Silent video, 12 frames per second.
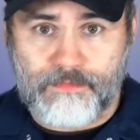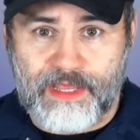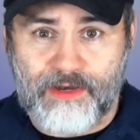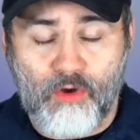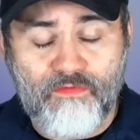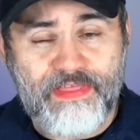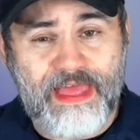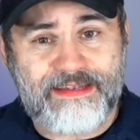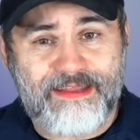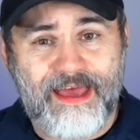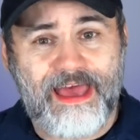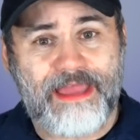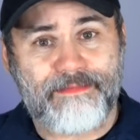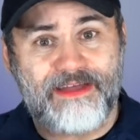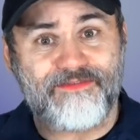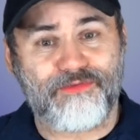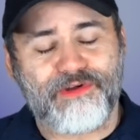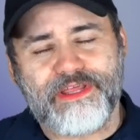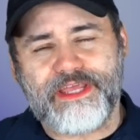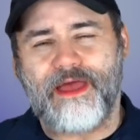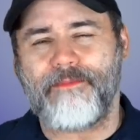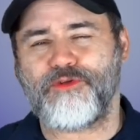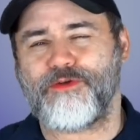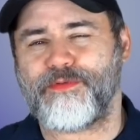And over that time, I've really
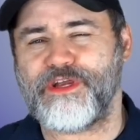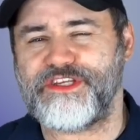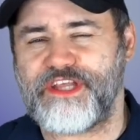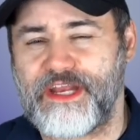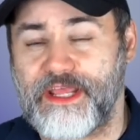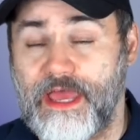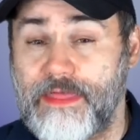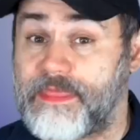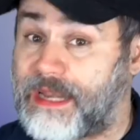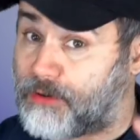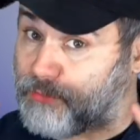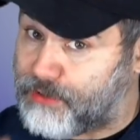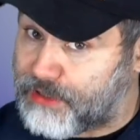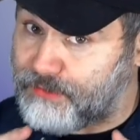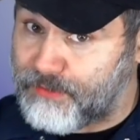come to appreciate a gun that I really,